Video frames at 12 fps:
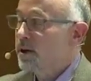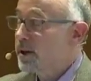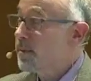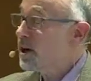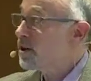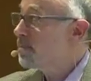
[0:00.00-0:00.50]

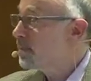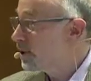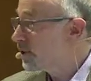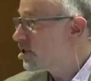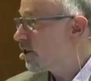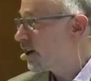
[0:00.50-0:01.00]
American
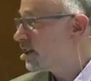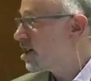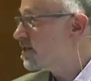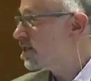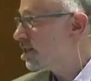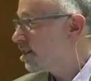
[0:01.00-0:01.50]
military
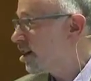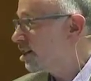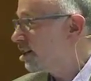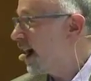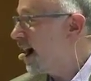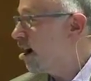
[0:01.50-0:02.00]
doesn't
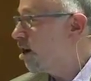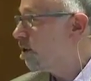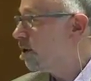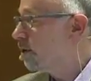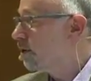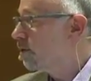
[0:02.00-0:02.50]

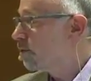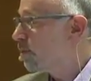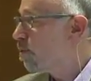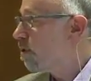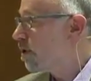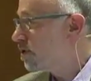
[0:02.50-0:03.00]
allow
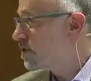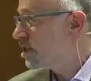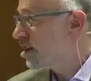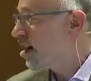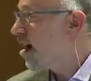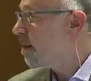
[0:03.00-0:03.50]
reporters
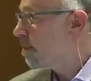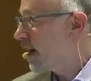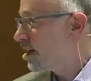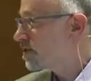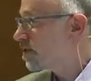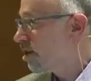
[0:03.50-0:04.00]
into
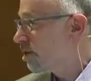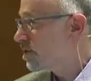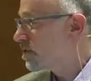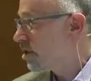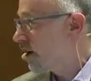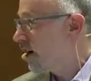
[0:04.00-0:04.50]
combat
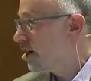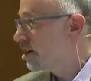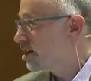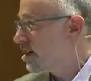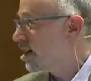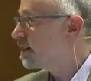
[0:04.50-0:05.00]
zones
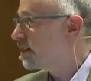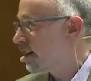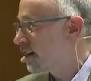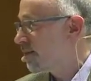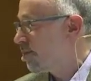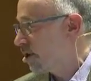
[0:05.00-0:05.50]
unattended
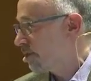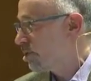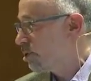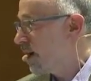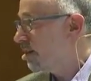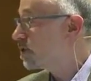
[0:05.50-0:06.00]
anymore.
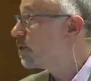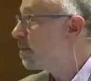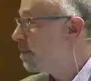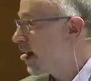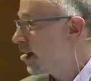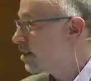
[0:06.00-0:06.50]
You have to
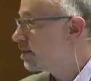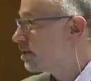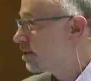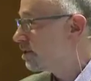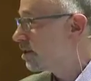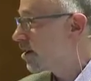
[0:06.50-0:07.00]
embed,
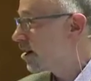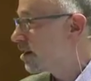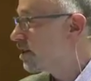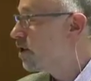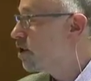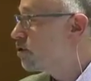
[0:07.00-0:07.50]

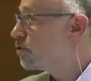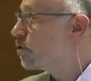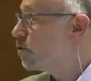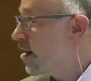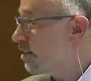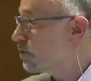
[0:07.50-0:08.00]
okay? So
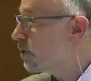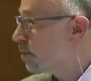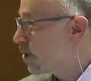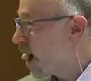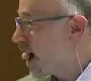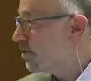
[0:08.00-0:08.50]
you have to
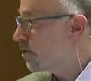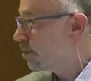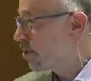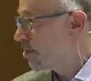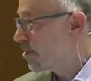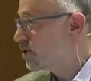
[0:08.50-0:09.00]
apply for
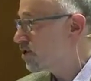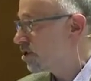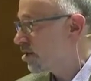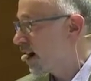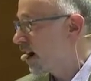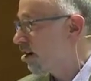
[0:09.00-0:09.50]

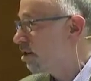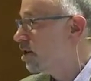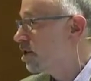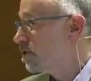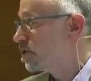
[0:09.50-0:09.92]
permission now.